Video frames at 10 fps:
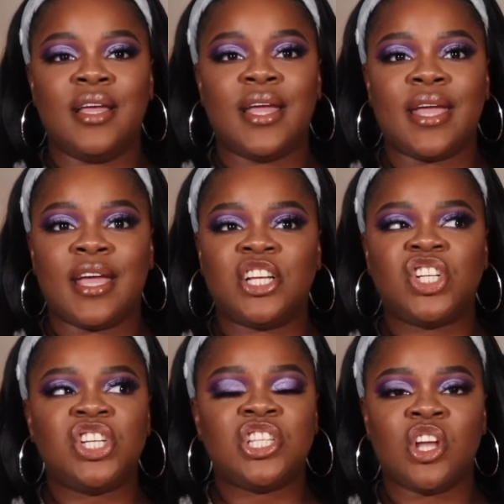and
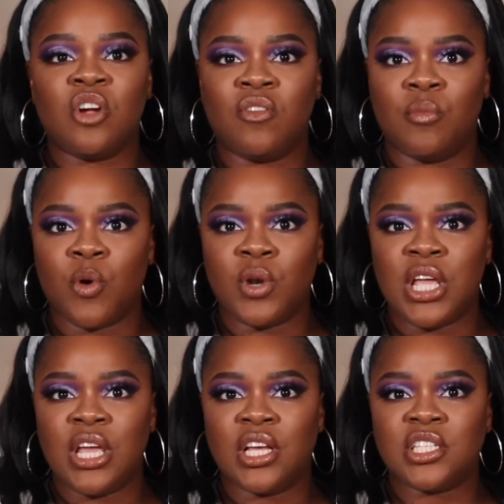she's there for
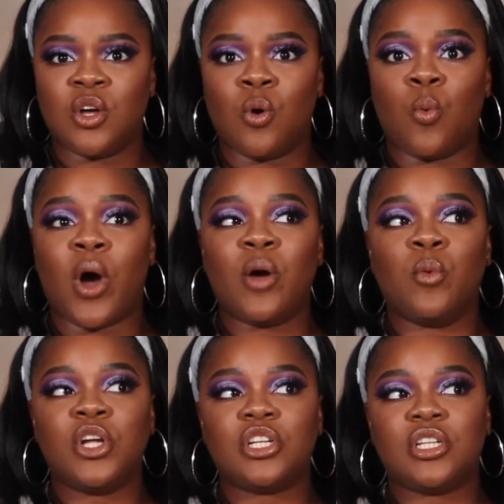Monique. So why
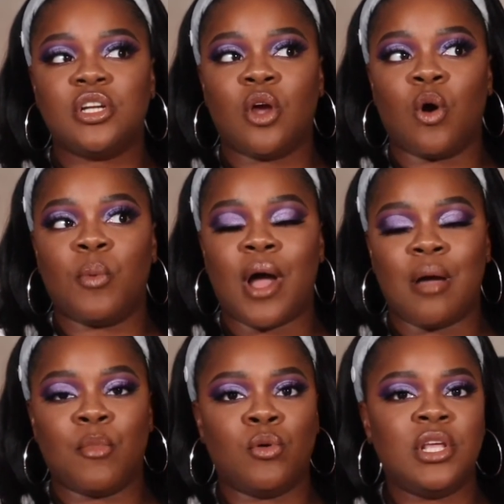would she go
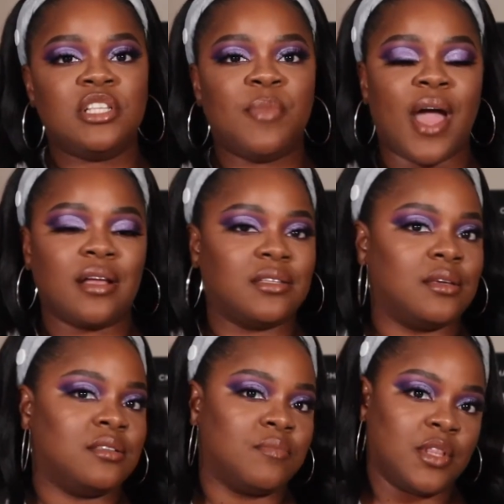behind Monique's back and say
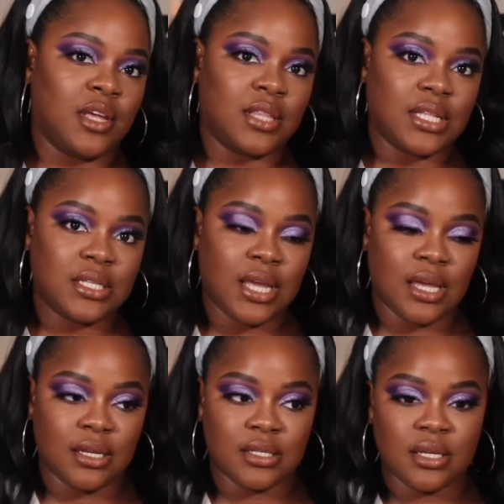something like that to
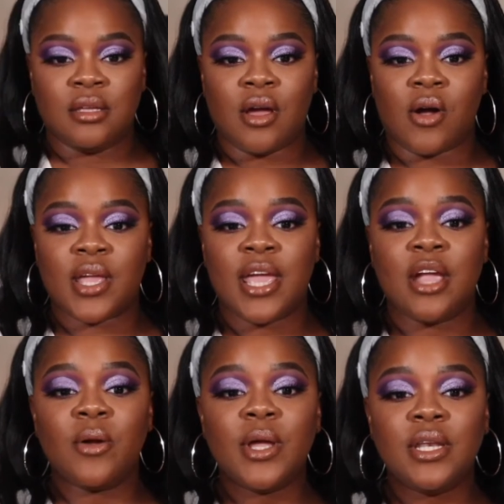Candiace? Y'all,
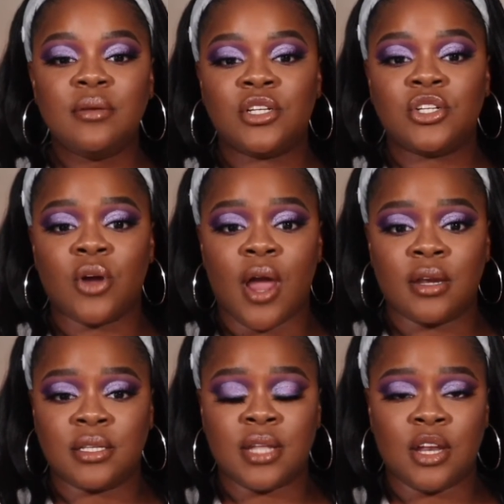Karen trying
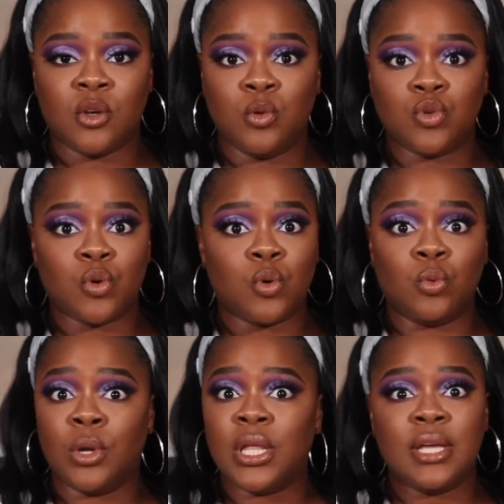to stay neutral
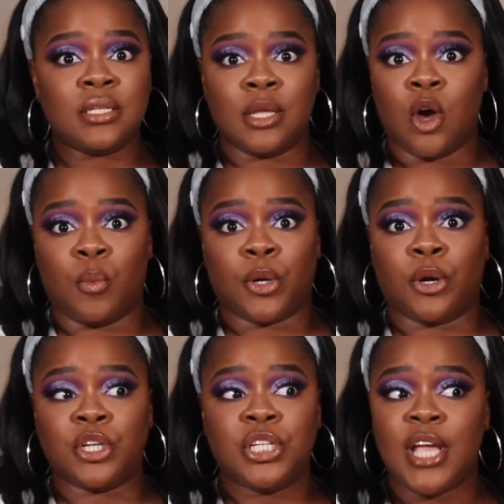really isn't helping her.
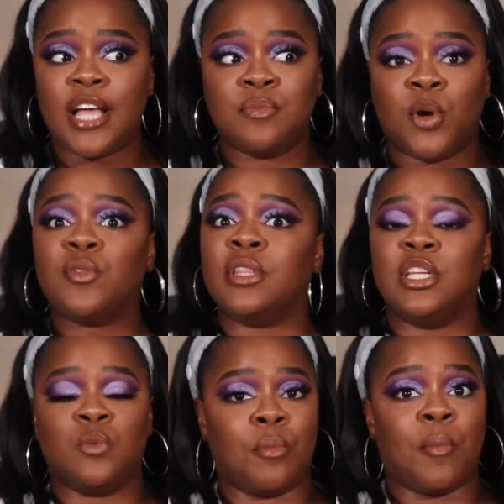She has both of
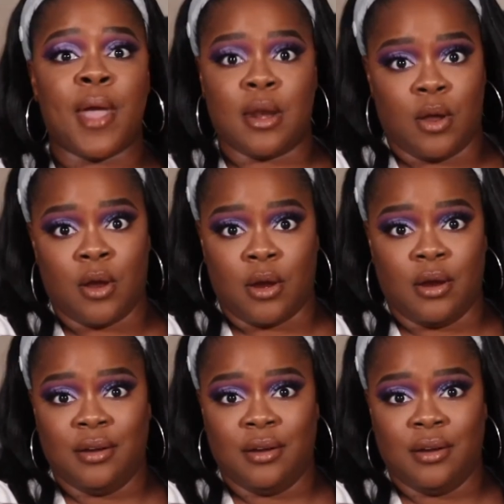these women mad at her.